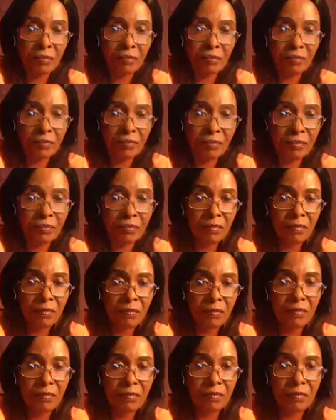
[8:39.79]

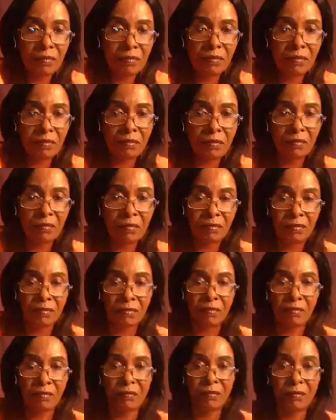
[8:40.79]

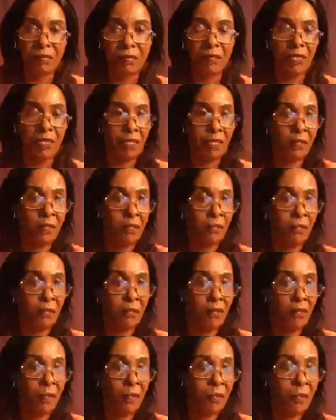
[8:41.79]

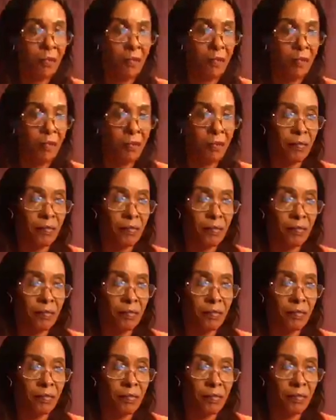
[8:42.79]

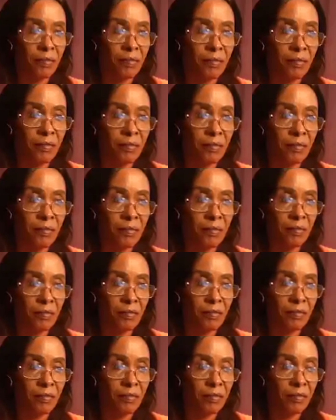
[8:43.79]

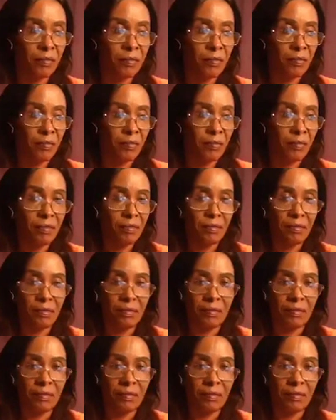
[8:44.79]
Nobody speaks.